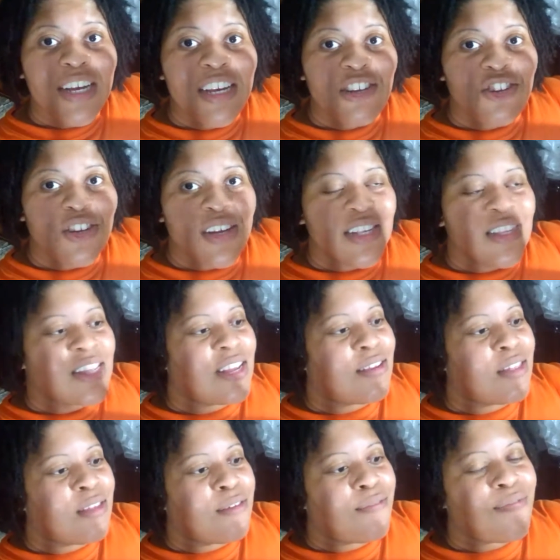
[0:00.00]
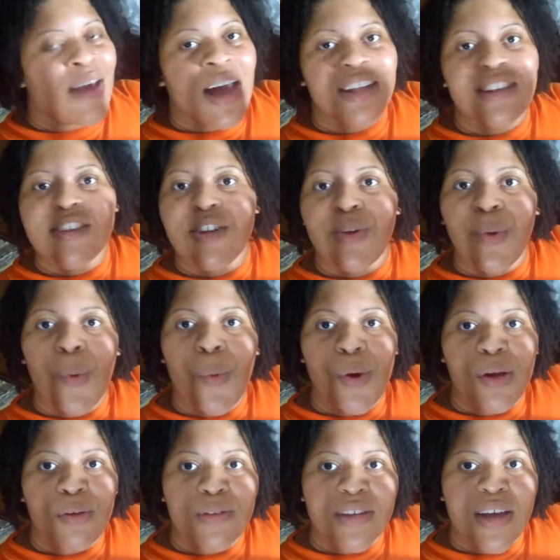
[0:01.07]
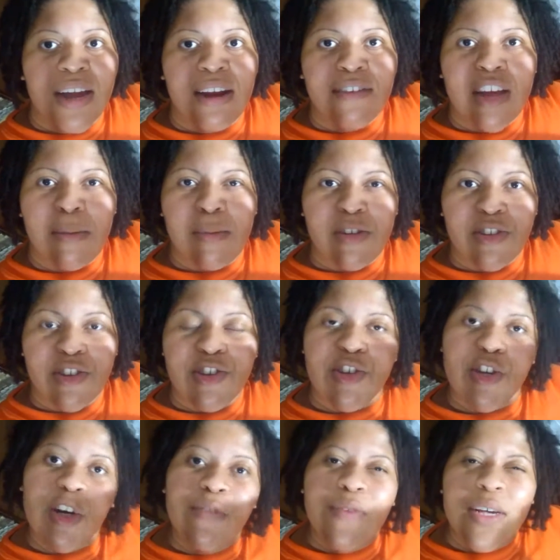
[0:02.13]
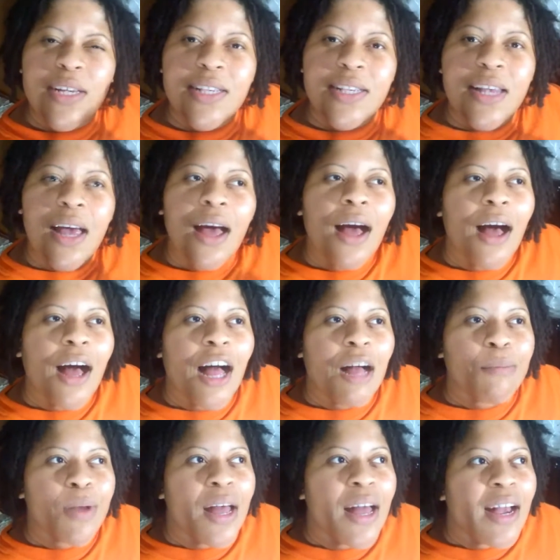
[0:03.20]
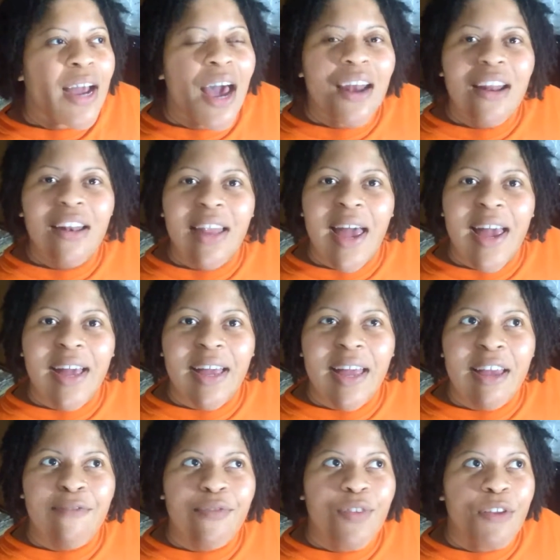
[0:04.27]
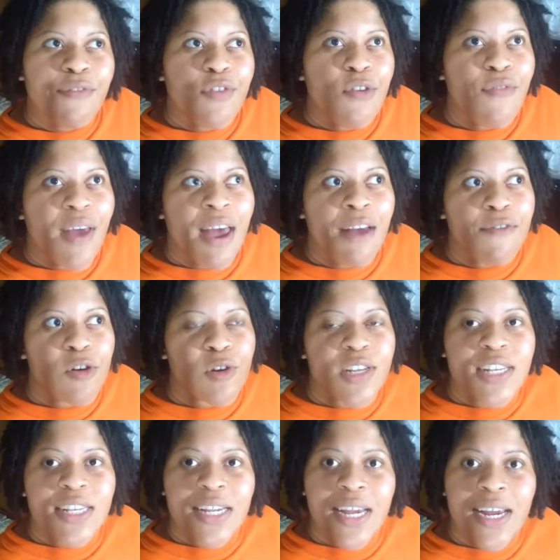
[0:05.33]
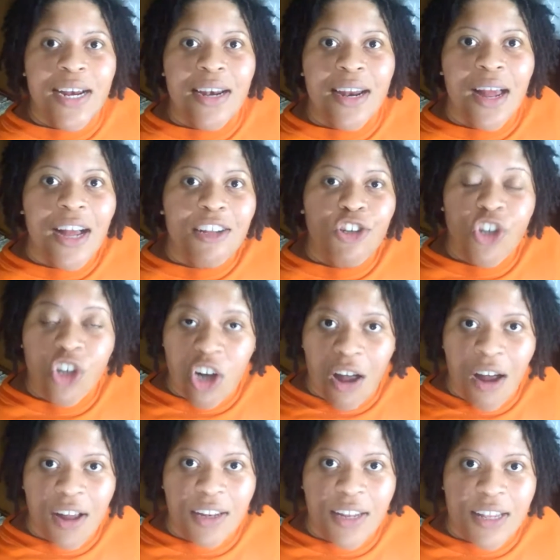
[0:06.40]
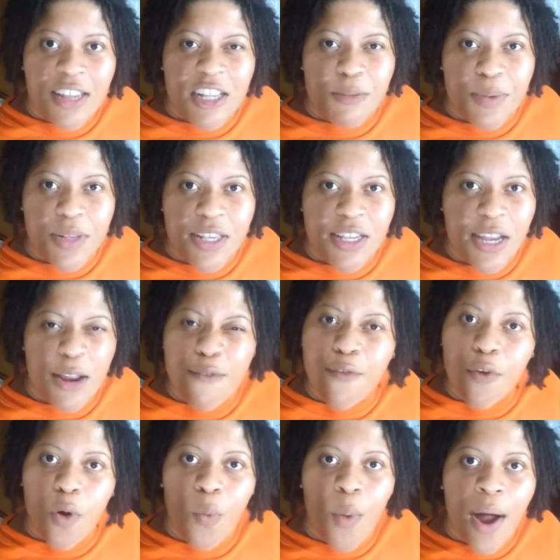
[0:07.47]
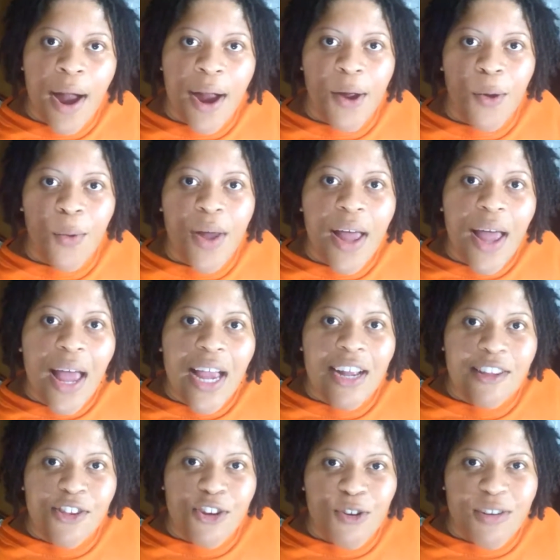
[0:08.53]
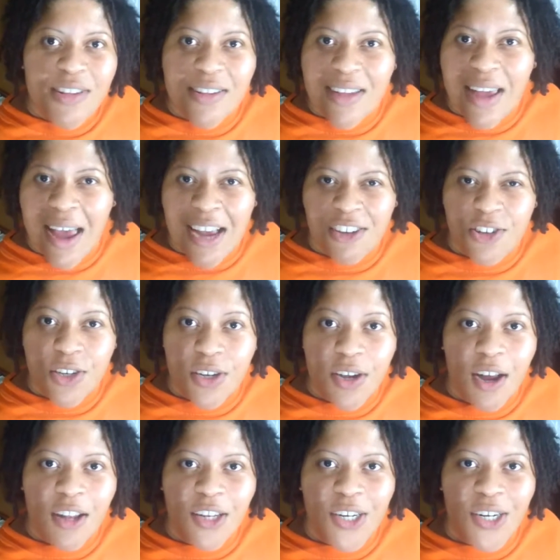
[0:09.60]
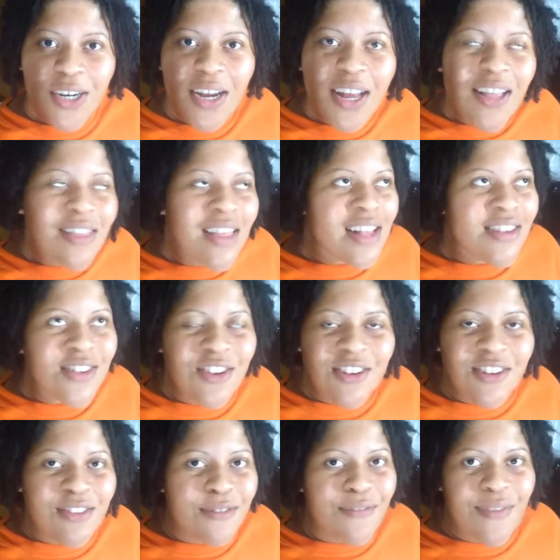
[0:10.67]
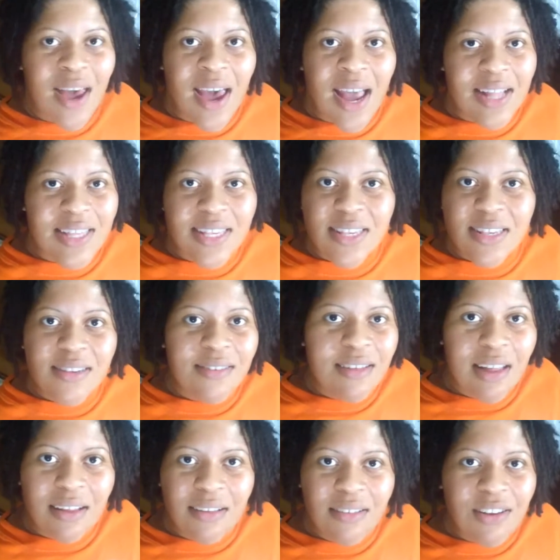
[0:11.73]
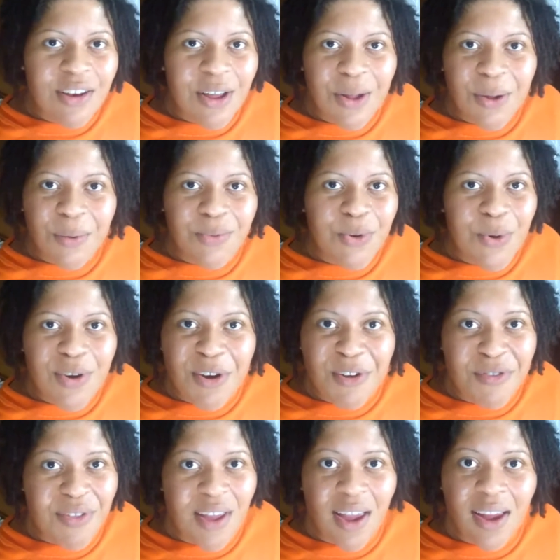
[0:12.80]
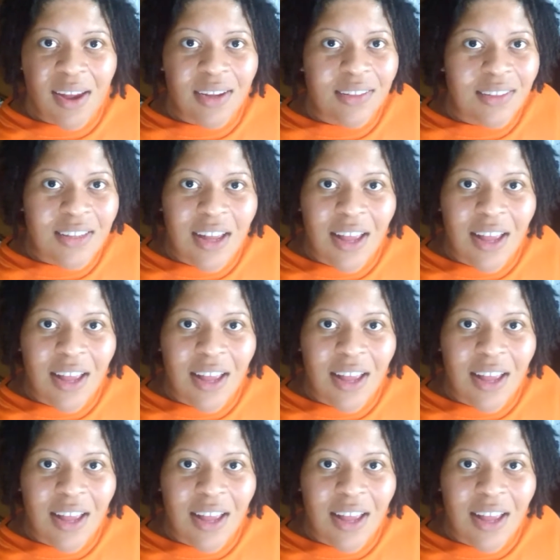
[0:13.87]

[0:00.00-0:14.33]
It's just the fats and the oils kind of coming to the surface. Kind of like if you've ever seen chocolate that's been sitting for a while, it turns this ashy color. That's just the fats, you know, doing their thing.